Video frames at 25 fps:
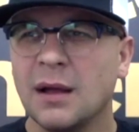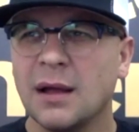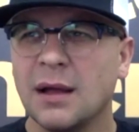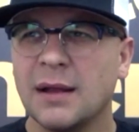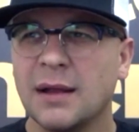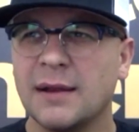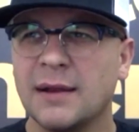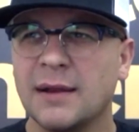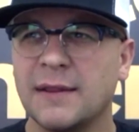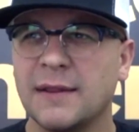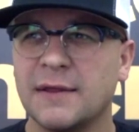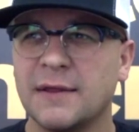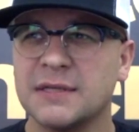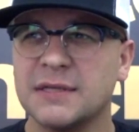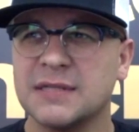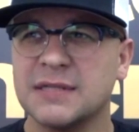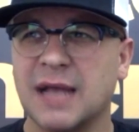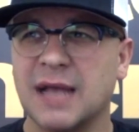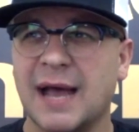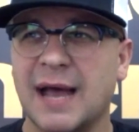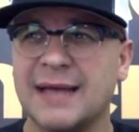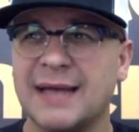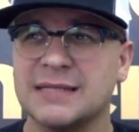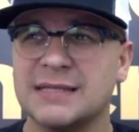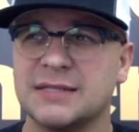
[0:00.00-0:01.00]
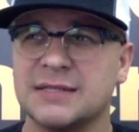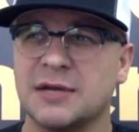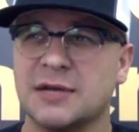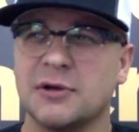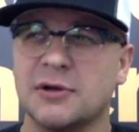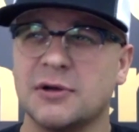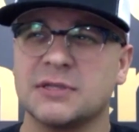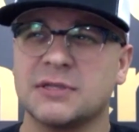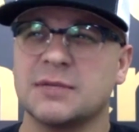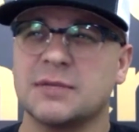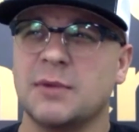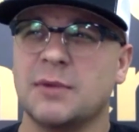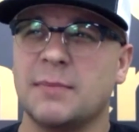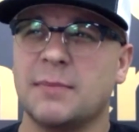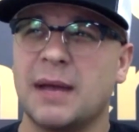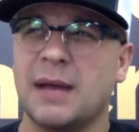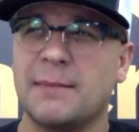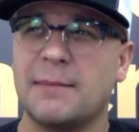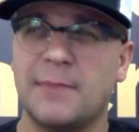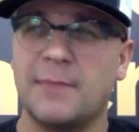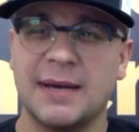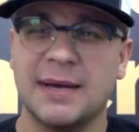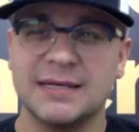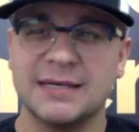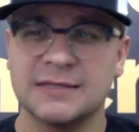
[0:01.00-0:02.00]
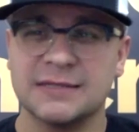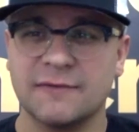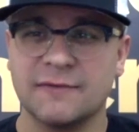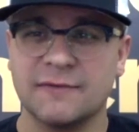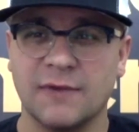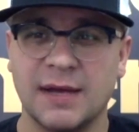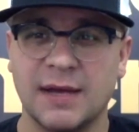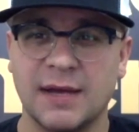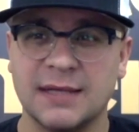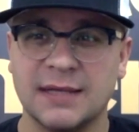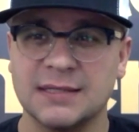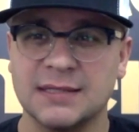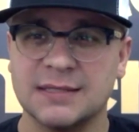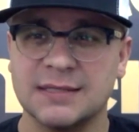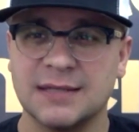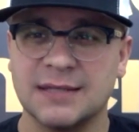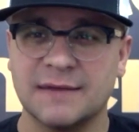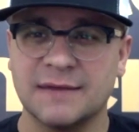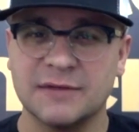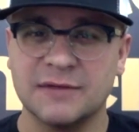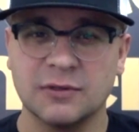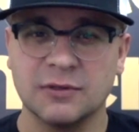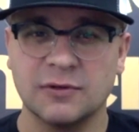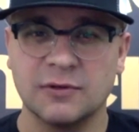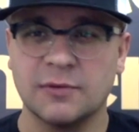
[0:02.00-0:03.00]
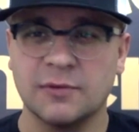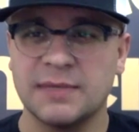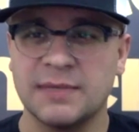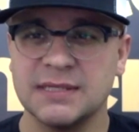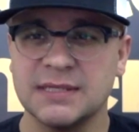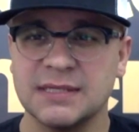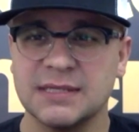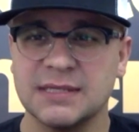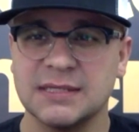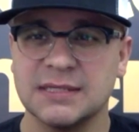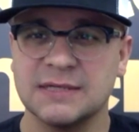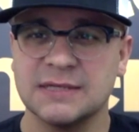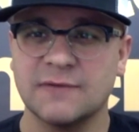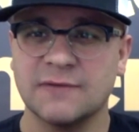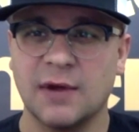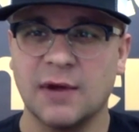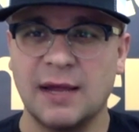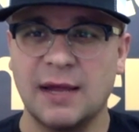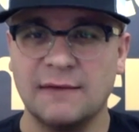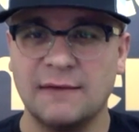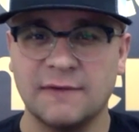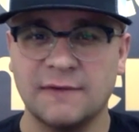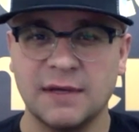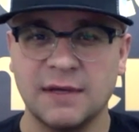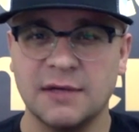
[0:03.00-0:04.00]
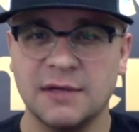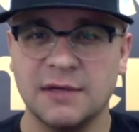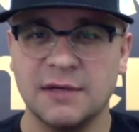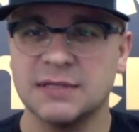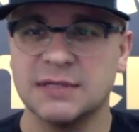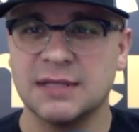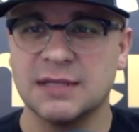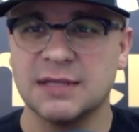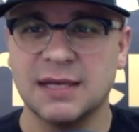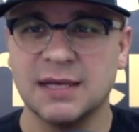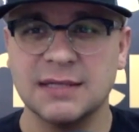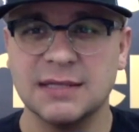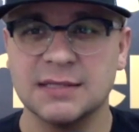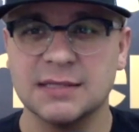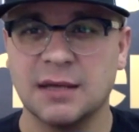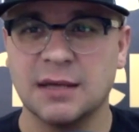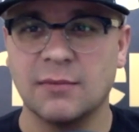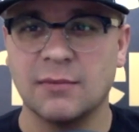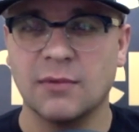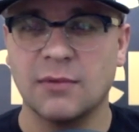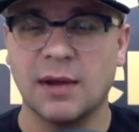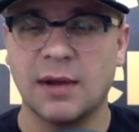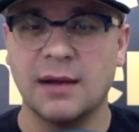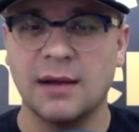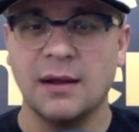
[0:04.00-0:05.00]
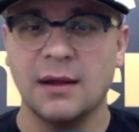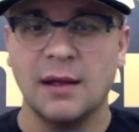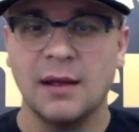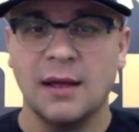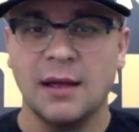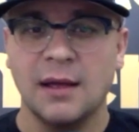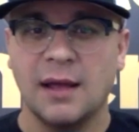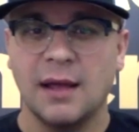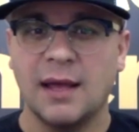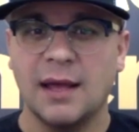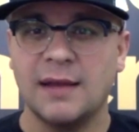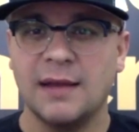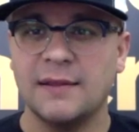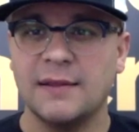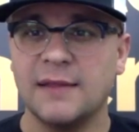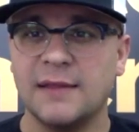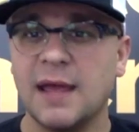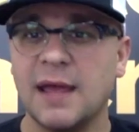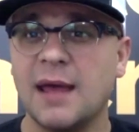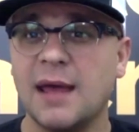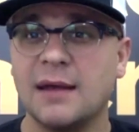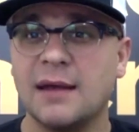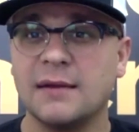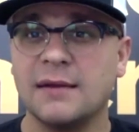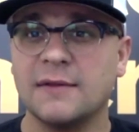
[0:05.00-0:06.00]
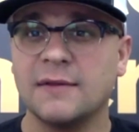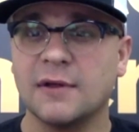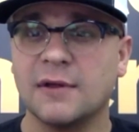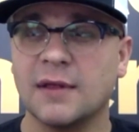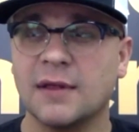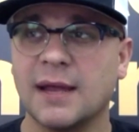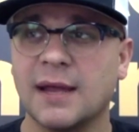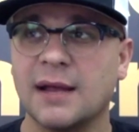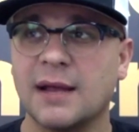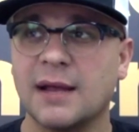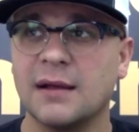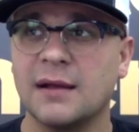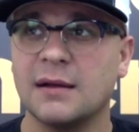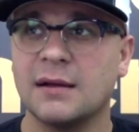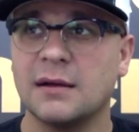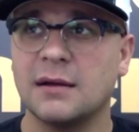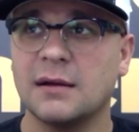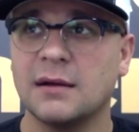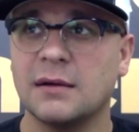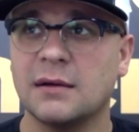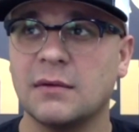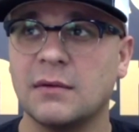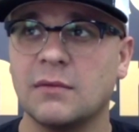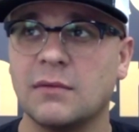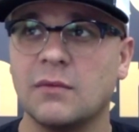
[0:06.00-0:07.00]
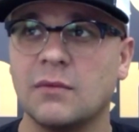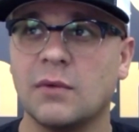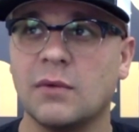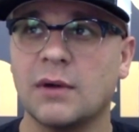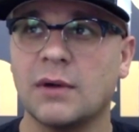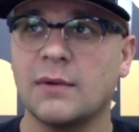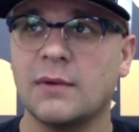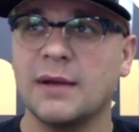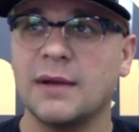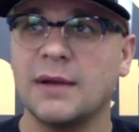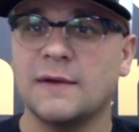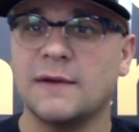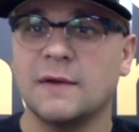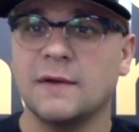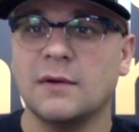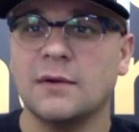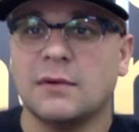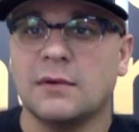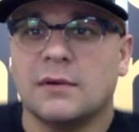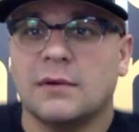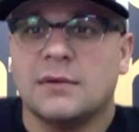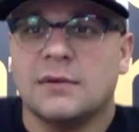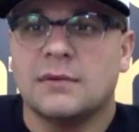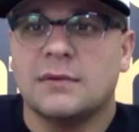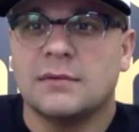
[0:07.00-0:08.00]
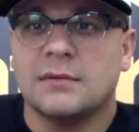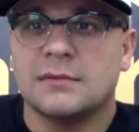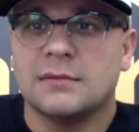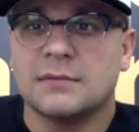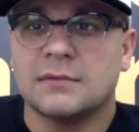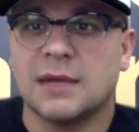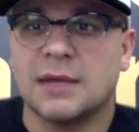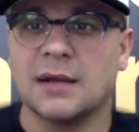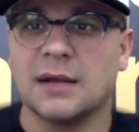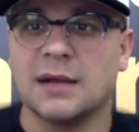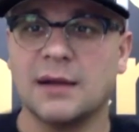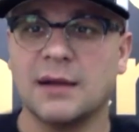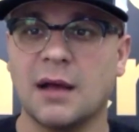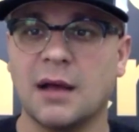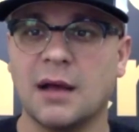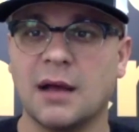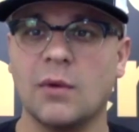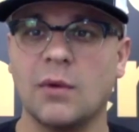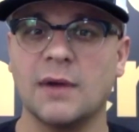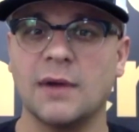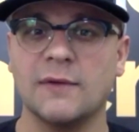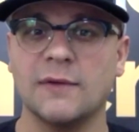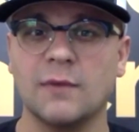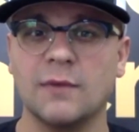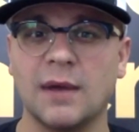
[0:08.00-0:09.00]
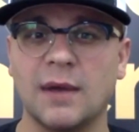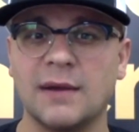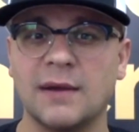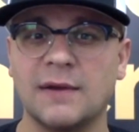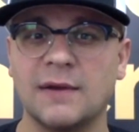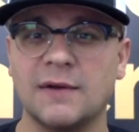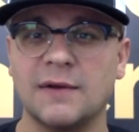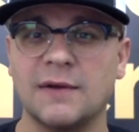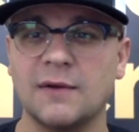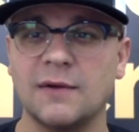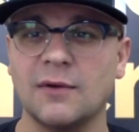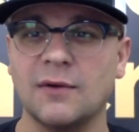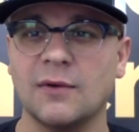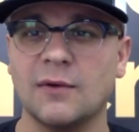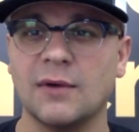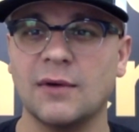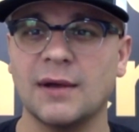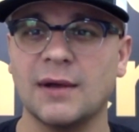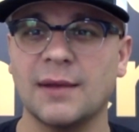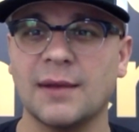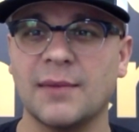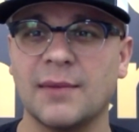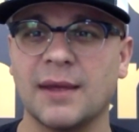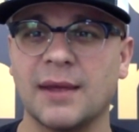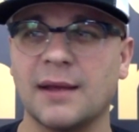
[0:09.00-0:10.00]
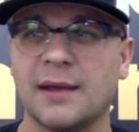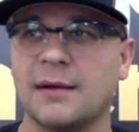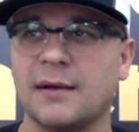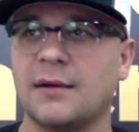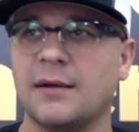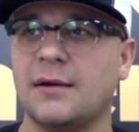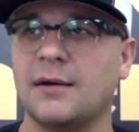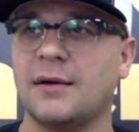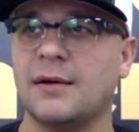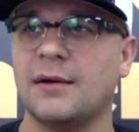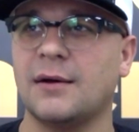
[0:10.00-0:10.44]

There's guys, there are some of my best friends that have sold their businesses for eight figures and then some, right? And then they're like, what do I do? Like now what right. do I do? And I'm like, right.